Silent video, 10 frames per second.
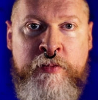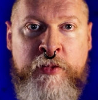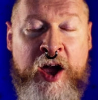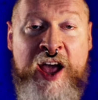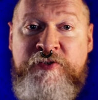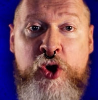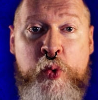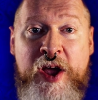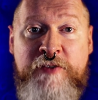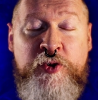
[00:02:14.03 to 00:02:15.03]
I have no
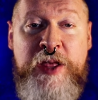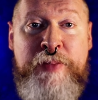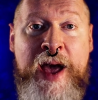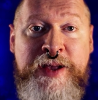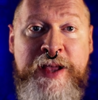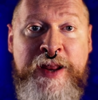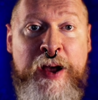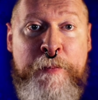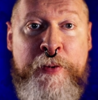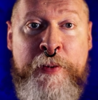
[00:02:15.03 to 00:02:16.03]
way of really backing it
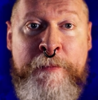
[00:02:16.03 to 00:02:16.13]
up.